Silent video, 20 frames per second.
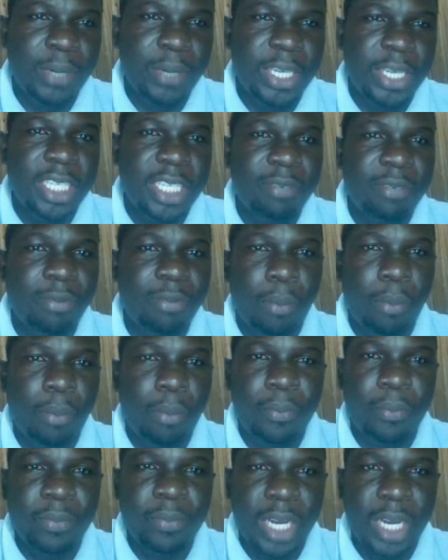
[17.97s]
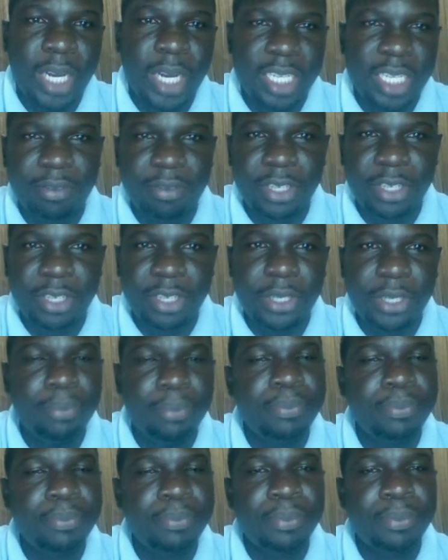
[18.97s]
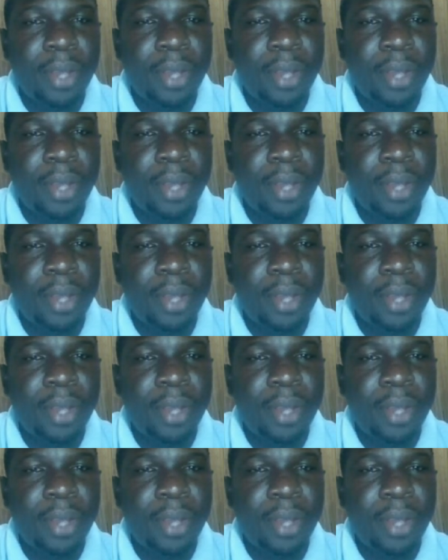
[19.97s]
spreadsheet from the last video,